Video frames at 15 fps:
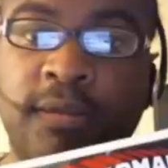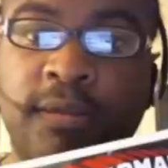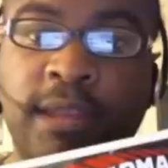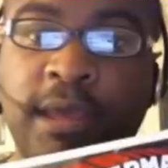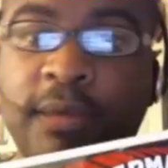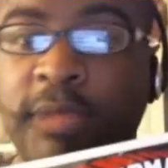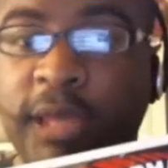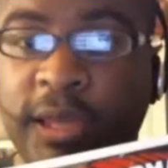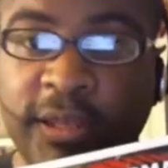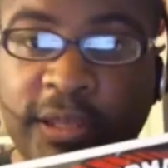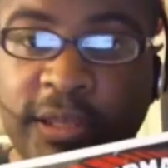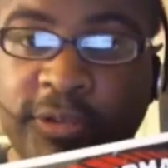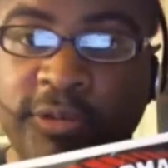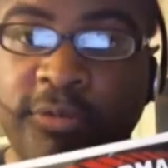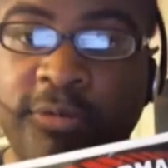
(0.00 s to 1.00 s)
Now, I'm not going to
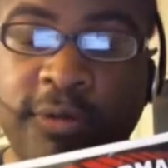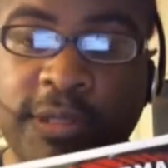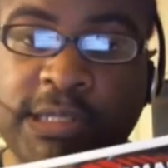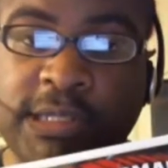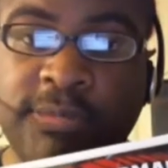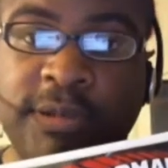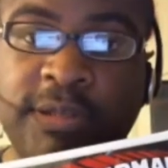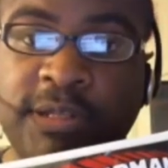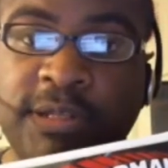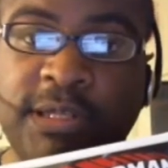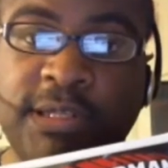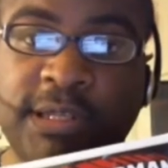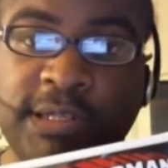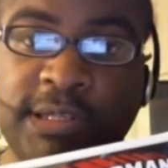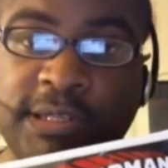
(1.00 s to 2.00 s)
get too crazy about the
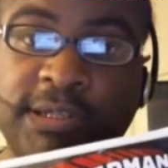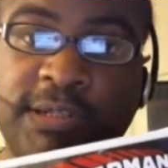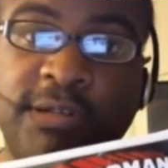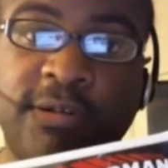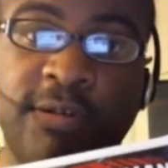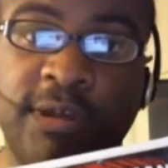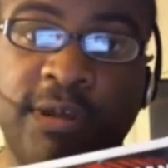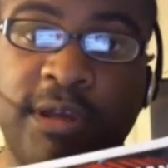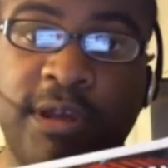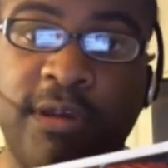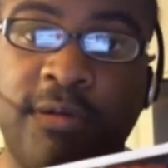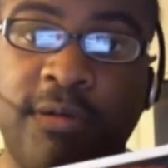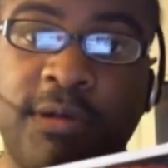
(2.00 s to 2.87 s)
details of the story here,